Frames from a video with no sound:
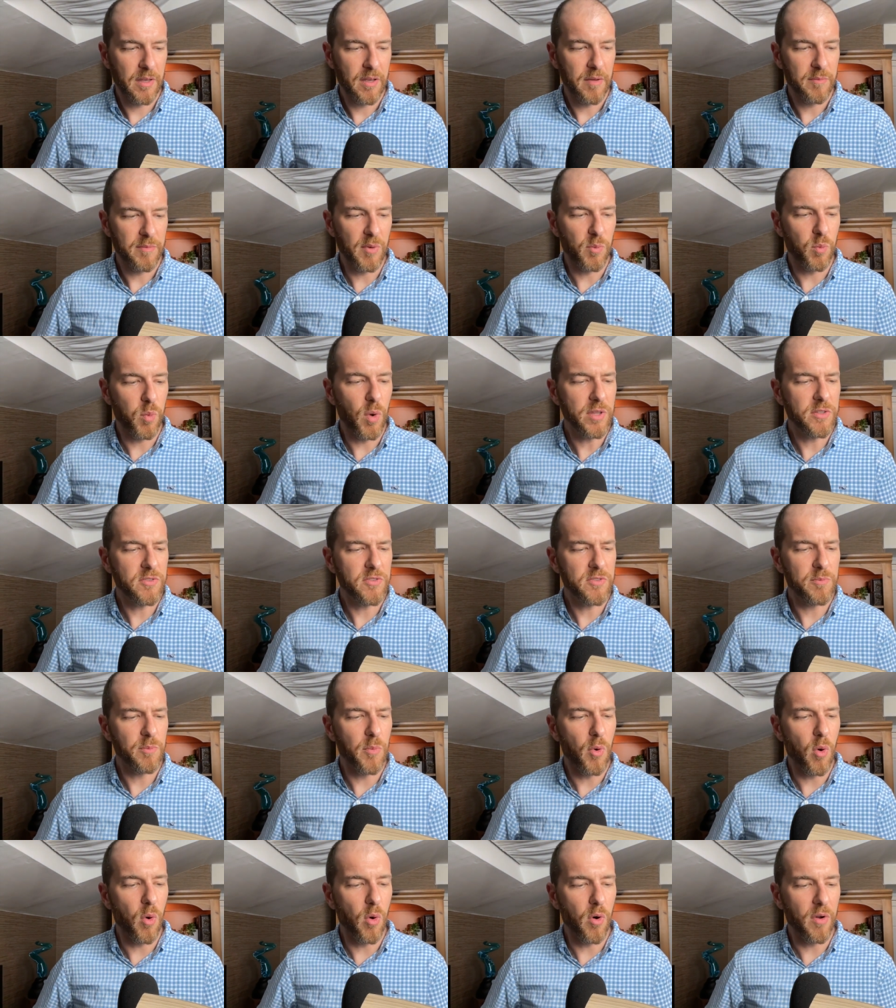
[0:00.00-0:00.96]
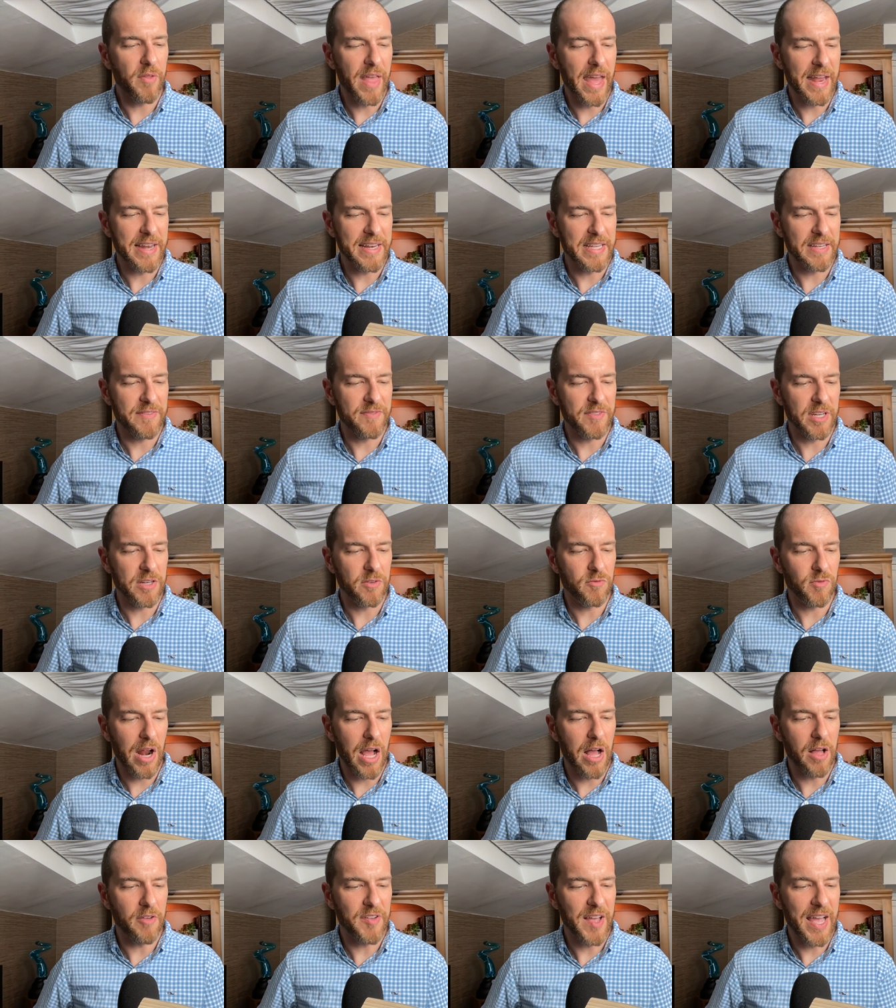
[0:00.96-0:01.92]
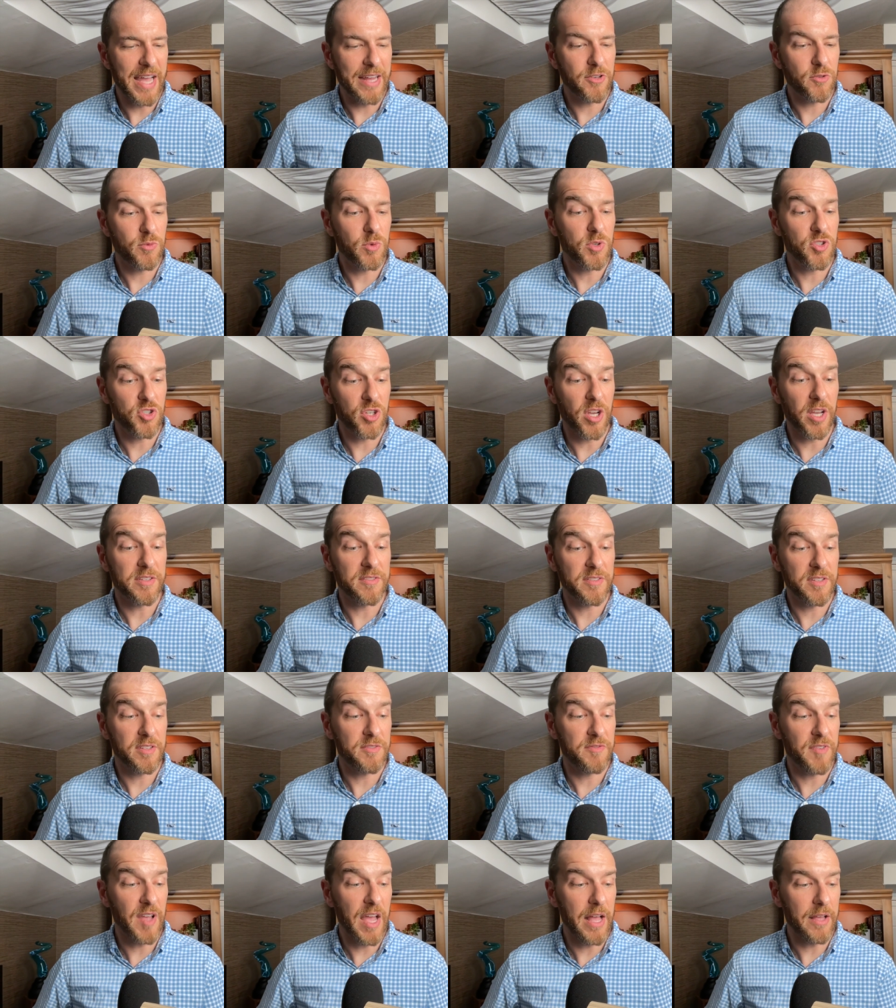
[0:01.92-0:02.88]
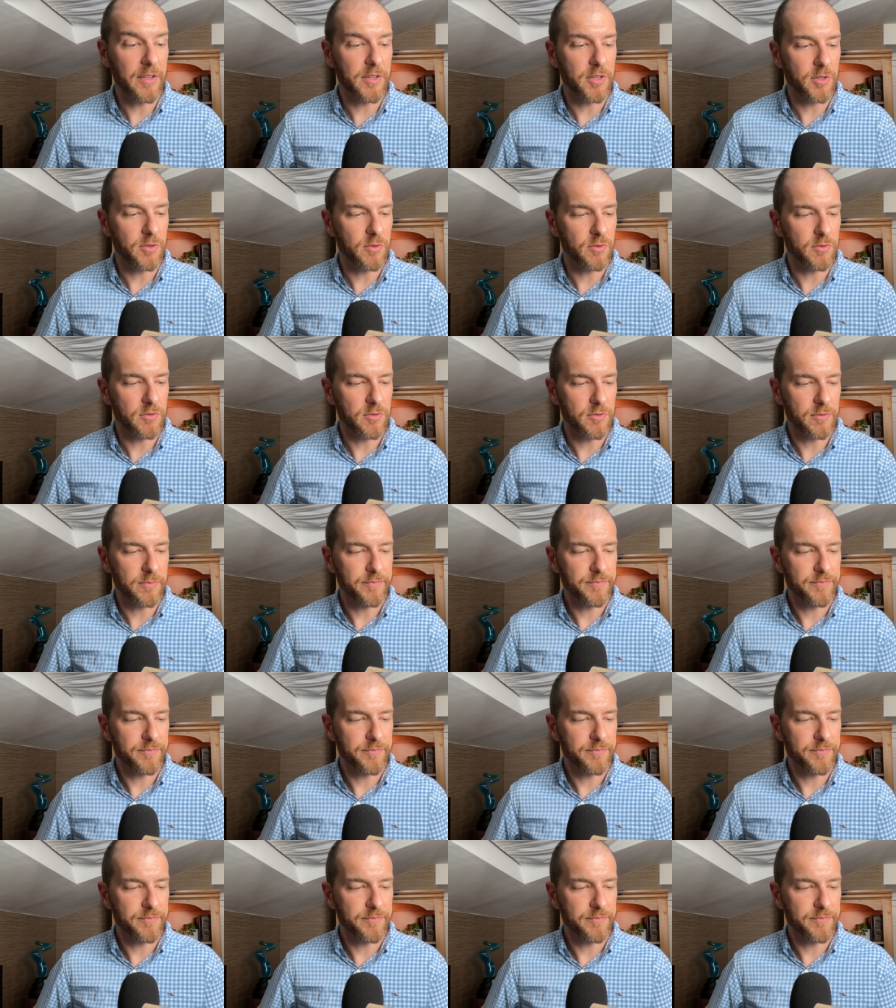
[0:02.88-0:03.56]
But once more that evening, Ralph had to adjust his values.